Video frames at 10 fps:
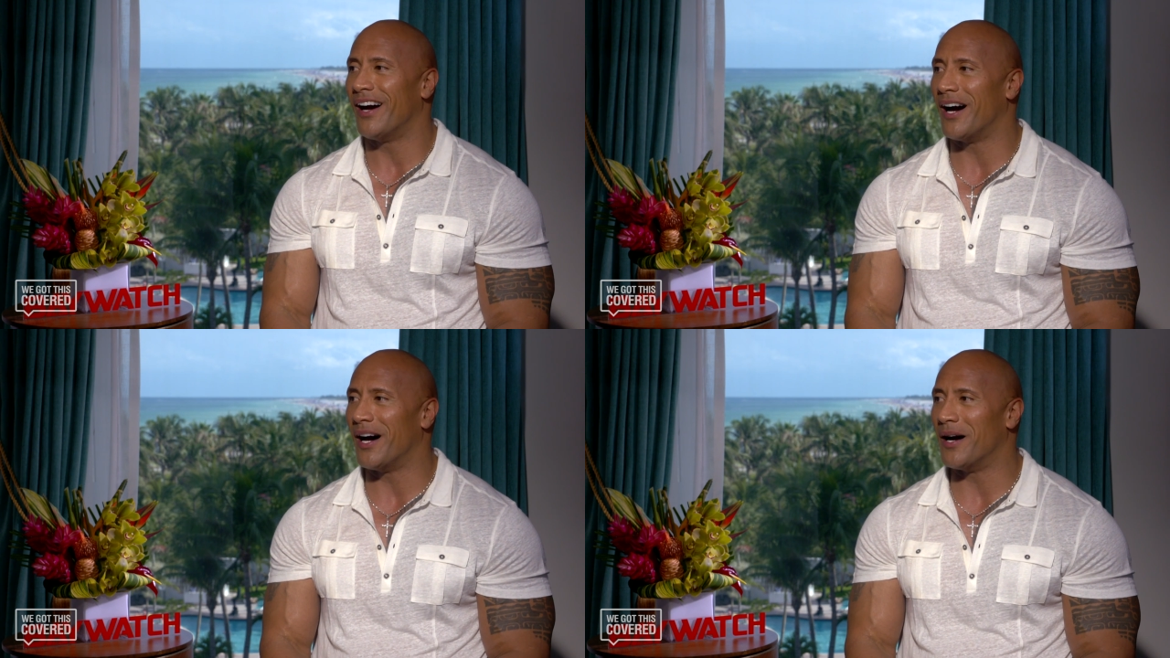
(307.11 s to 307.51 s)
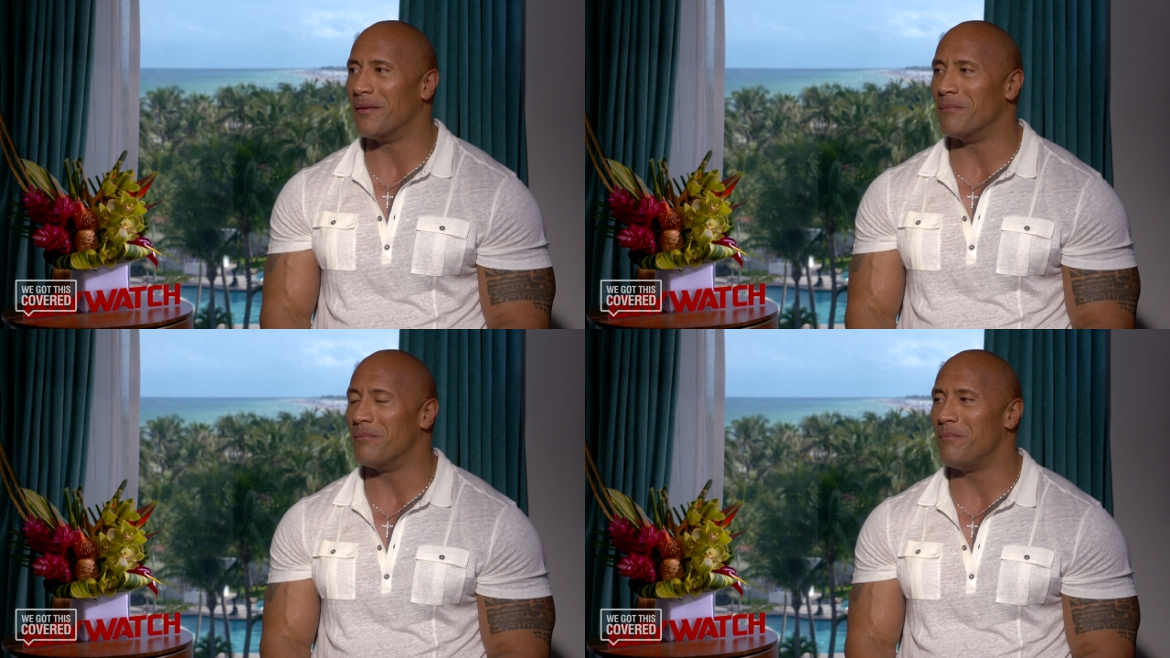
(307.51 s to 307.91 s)

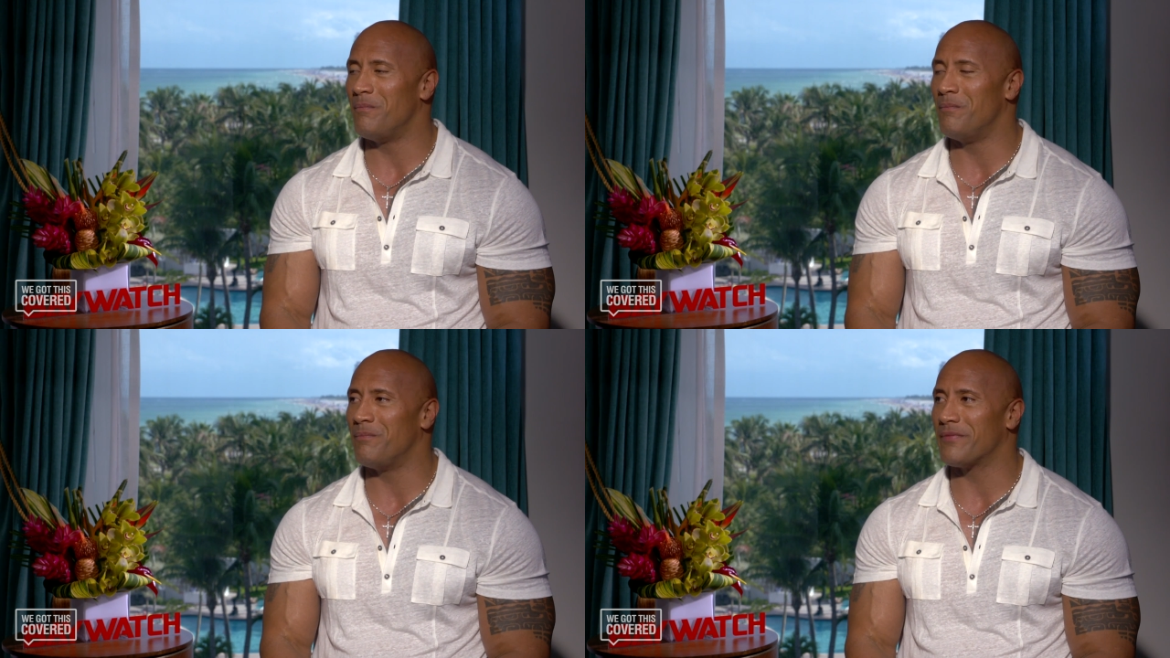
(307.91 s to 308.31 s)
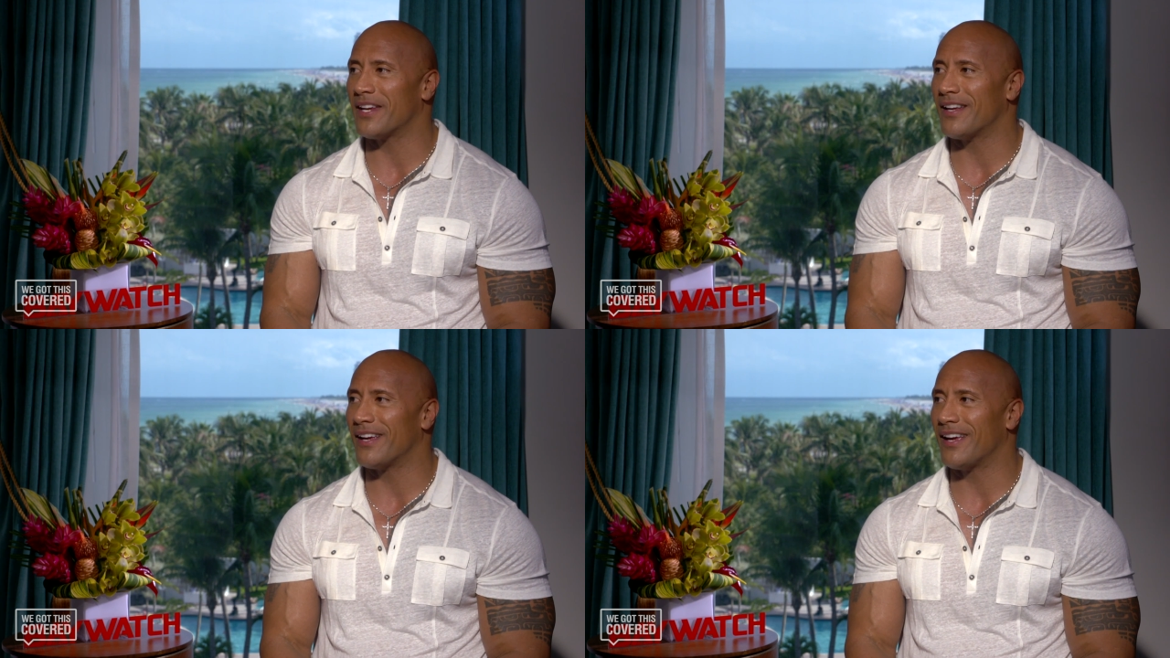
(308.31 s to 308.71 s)

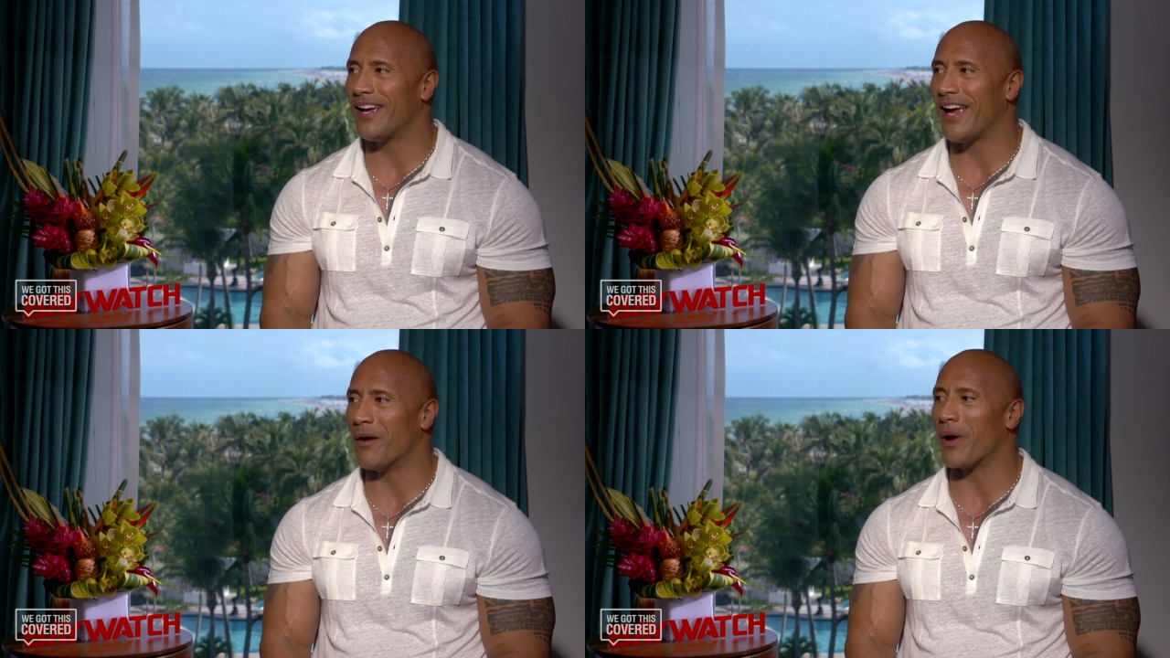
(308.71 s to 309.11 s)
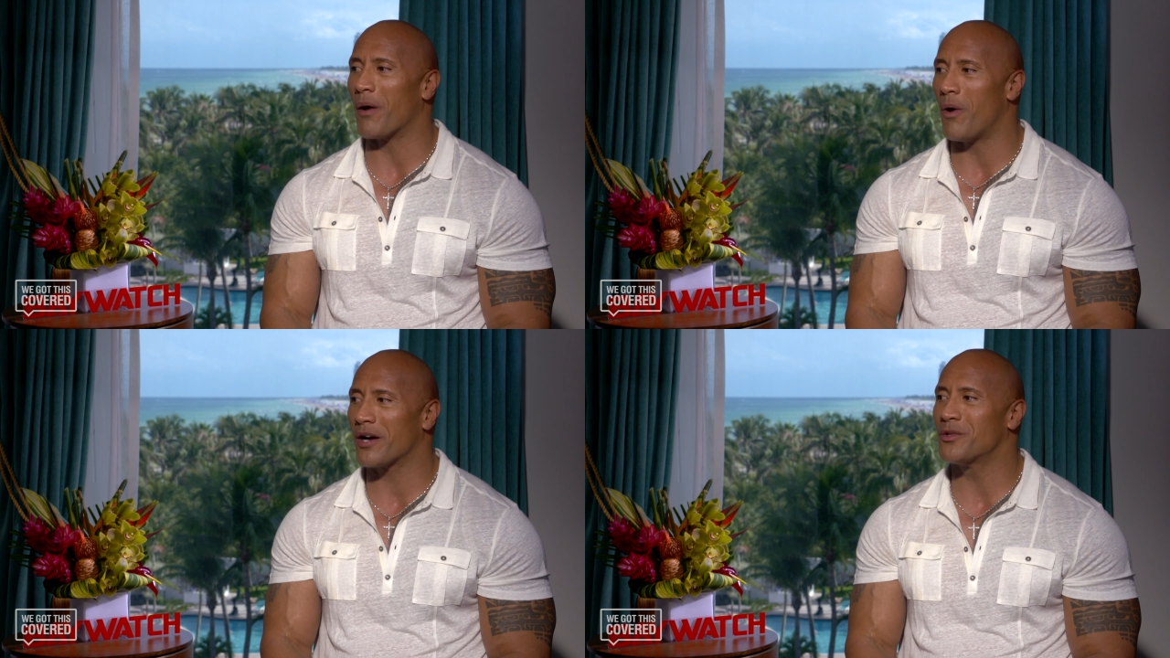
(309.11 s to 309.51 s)
And when
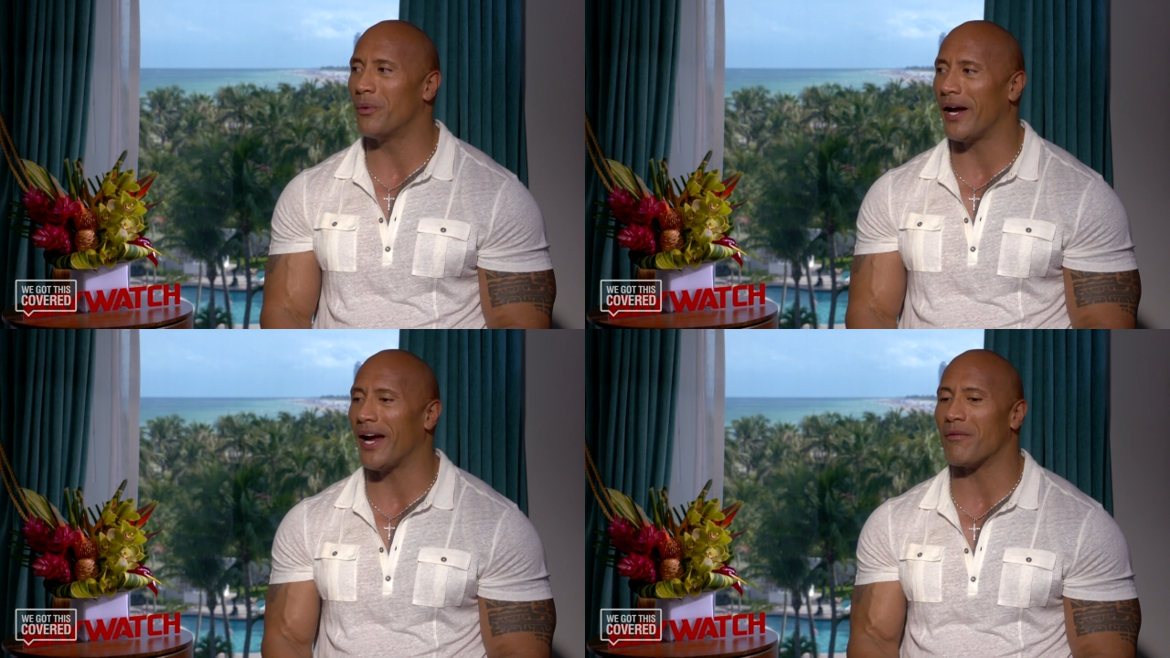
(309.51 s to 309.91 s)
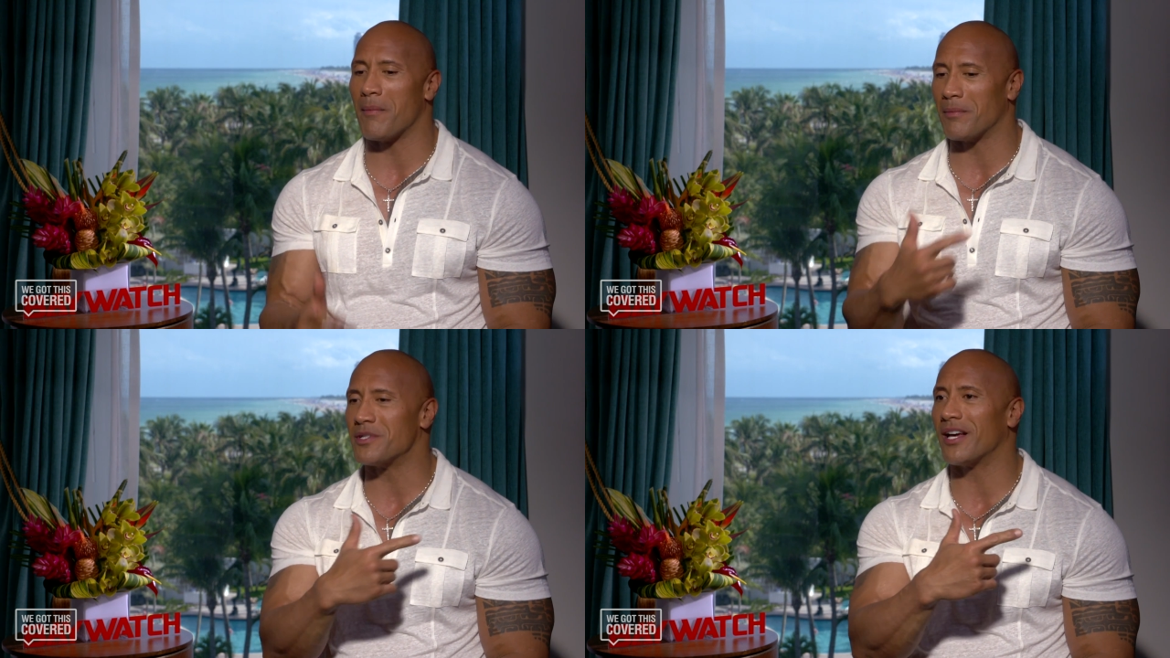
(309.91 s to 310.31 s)
I walked away, I
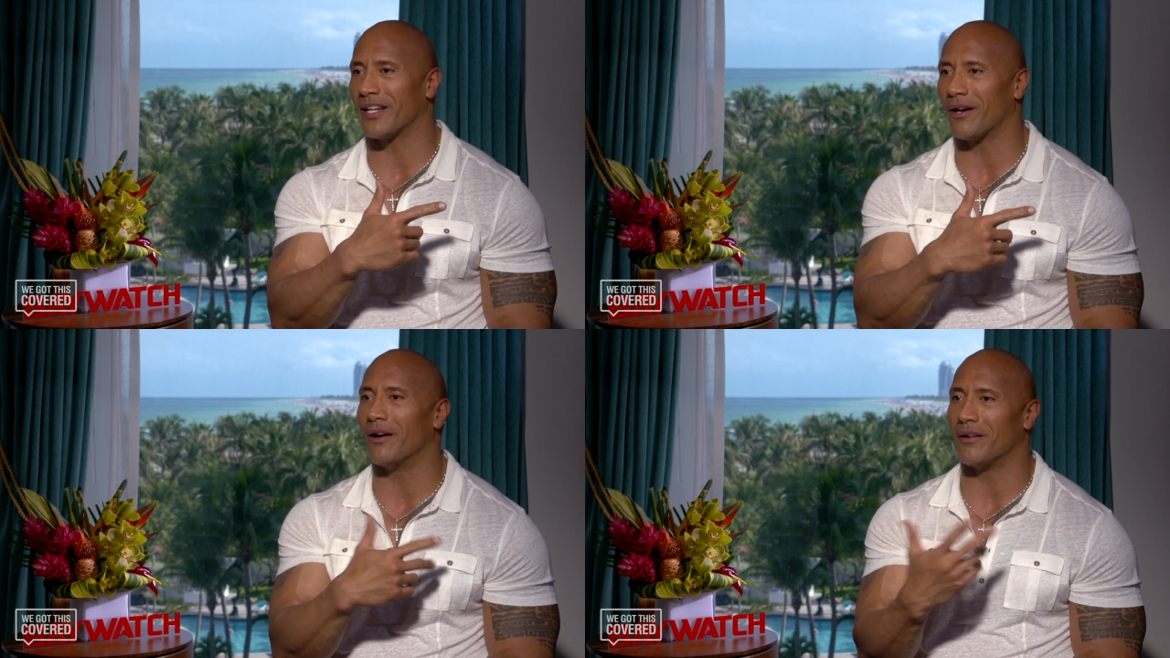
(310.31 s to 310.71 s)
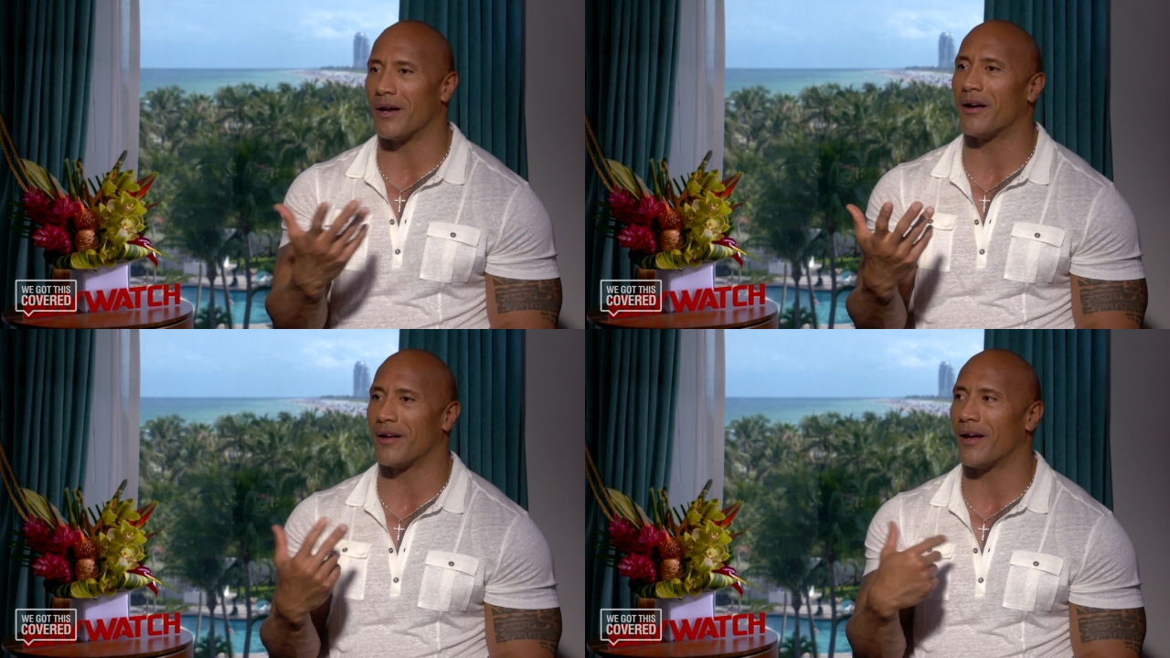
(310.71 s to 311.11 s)
remember telling
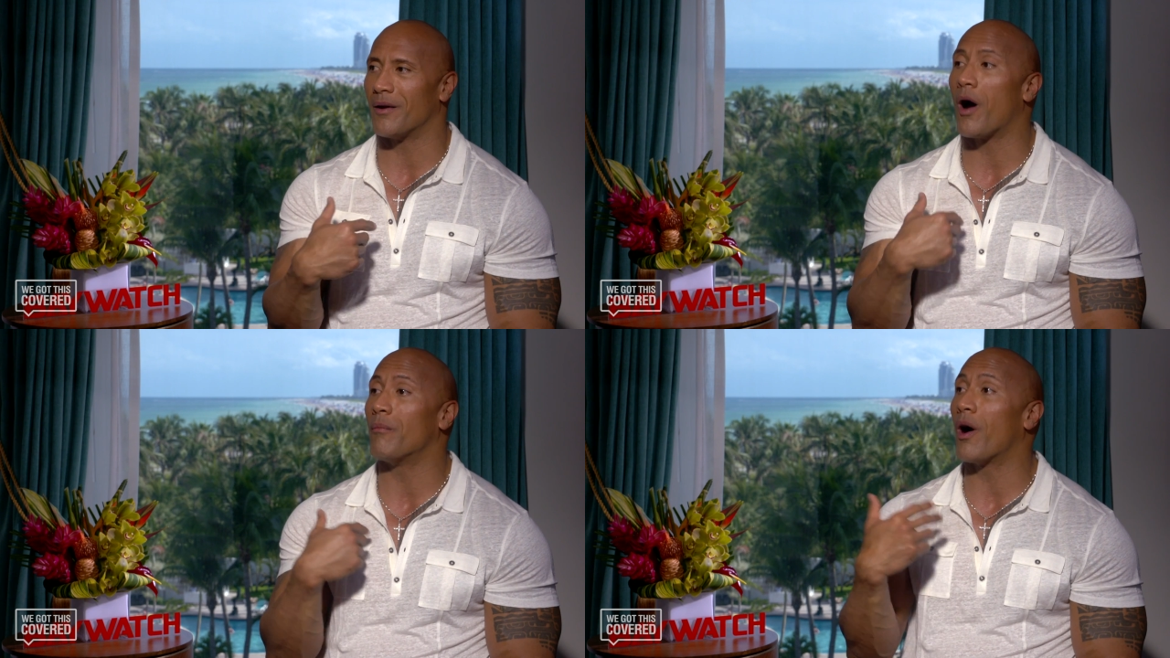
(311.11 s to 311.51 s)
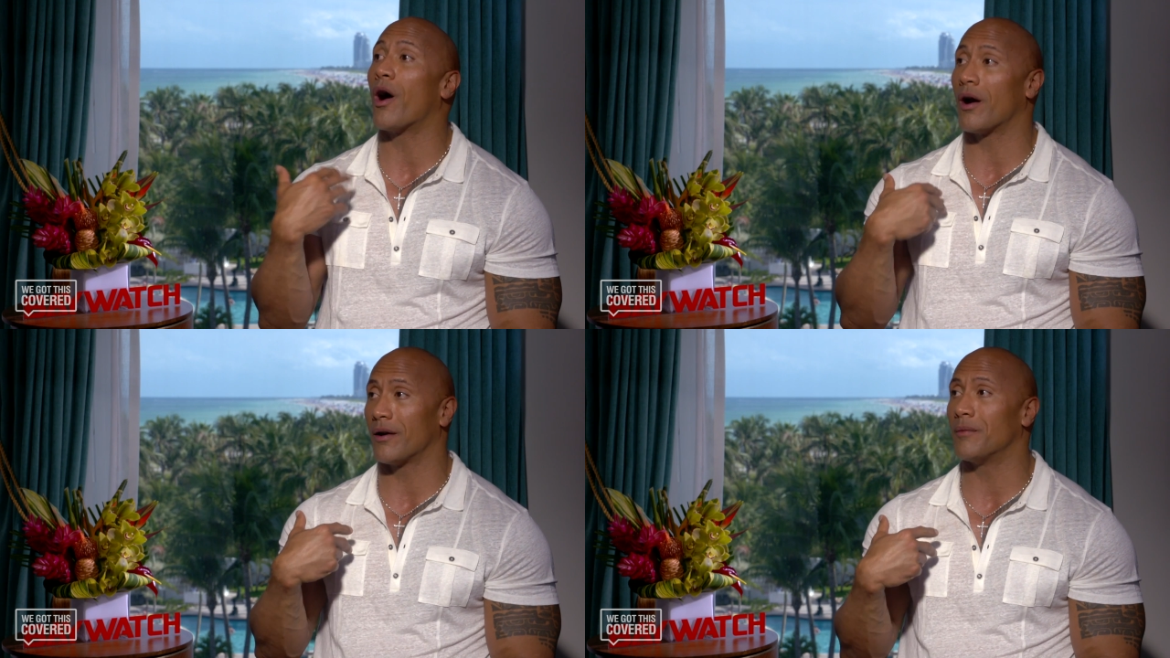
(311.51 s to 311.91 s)

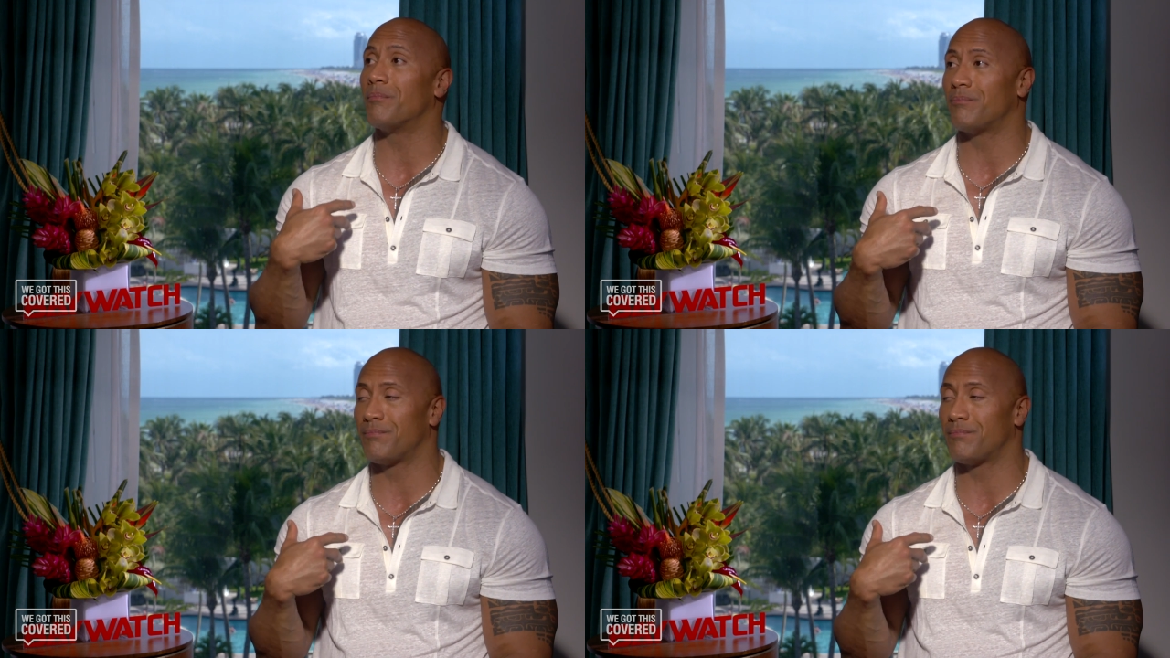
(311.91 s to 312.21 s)
our